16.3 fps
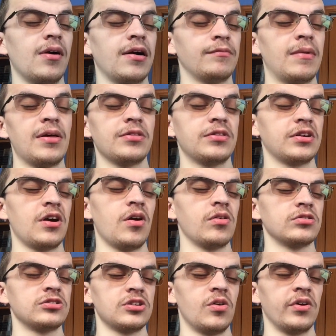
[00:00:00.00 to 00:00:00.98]
month
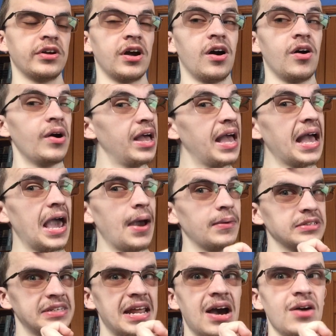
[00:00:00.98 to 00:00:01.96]
ago, and it
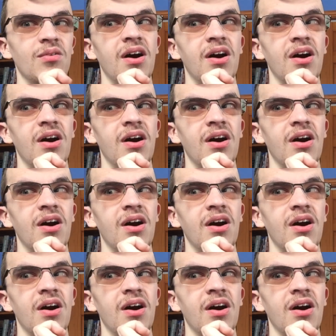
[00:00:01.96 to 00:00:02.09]
was